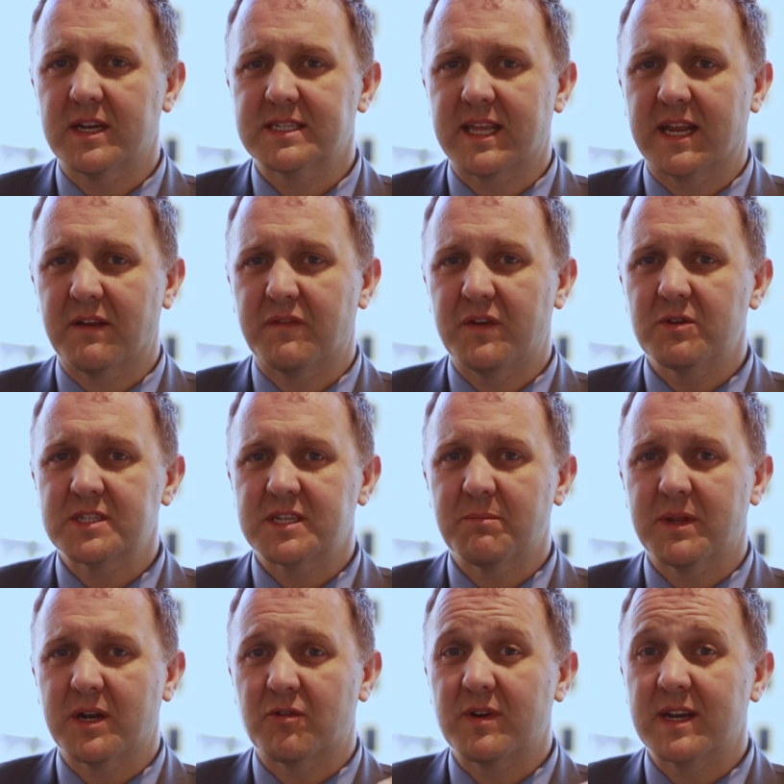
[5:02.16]
is that if you
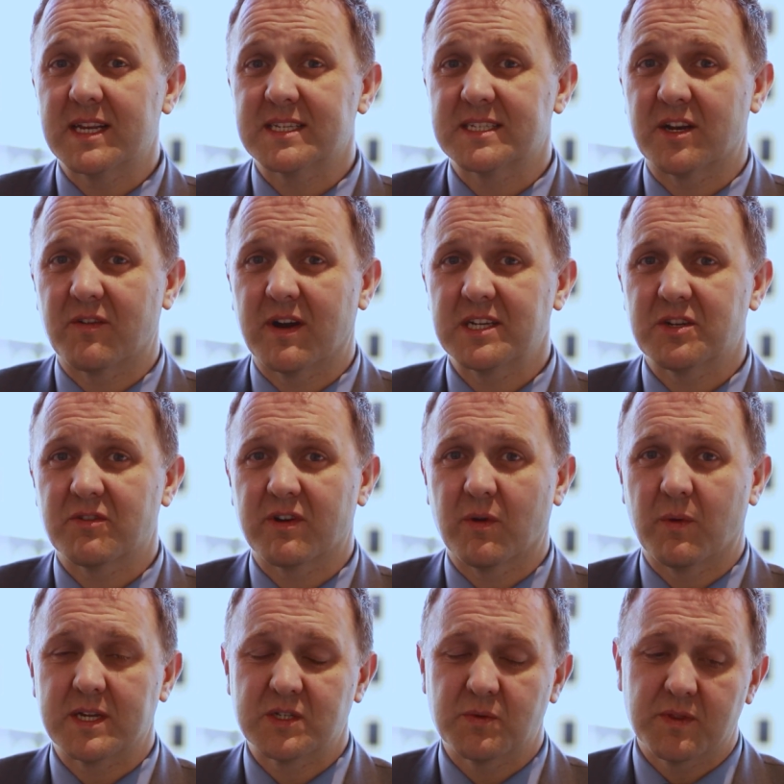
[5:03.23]
submit a reconsideration
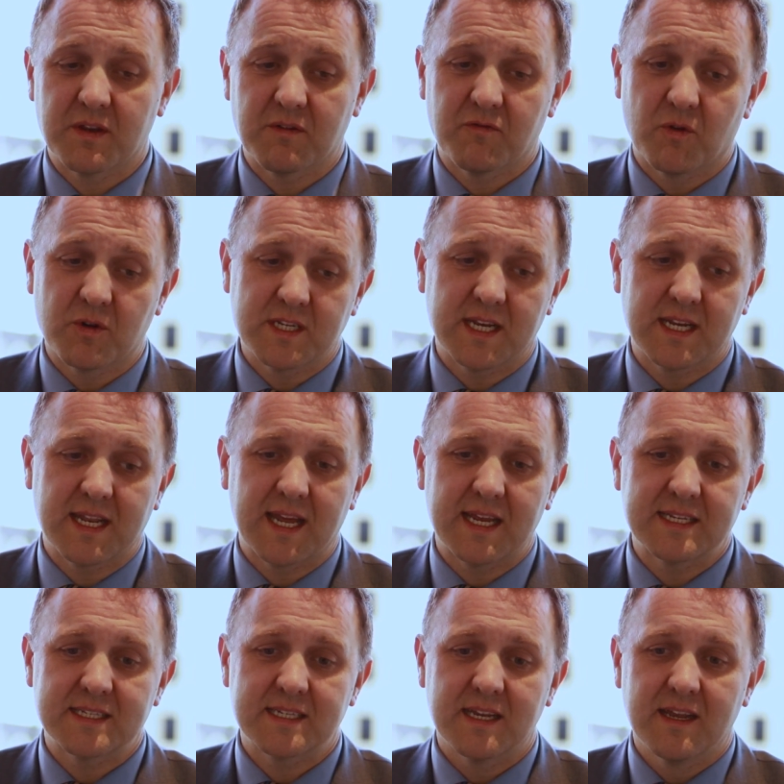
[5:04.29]
request within 14
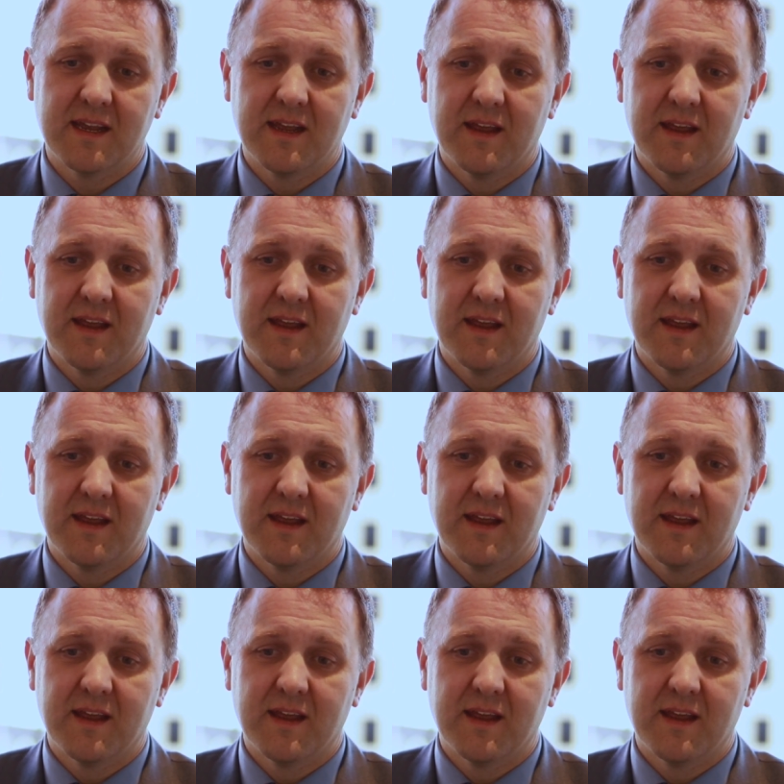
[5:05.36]
days,